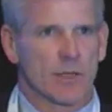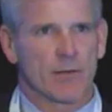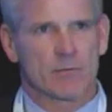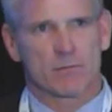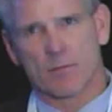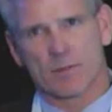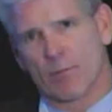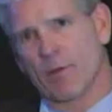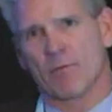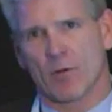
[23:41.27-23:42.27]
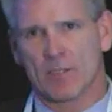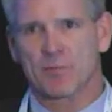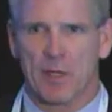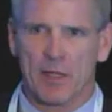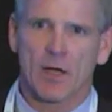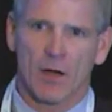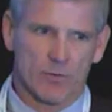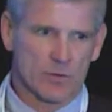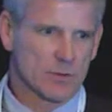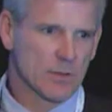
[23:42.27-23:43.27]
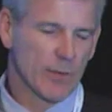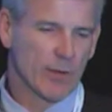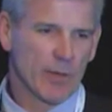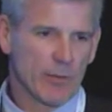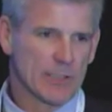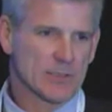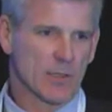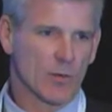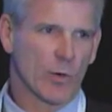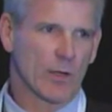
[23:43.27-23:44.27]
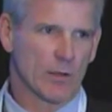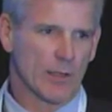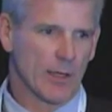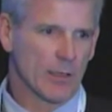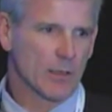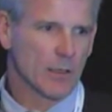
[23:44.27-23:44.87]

and what does it mean for an SPE conference? I mean, maybe that's another way to look at it.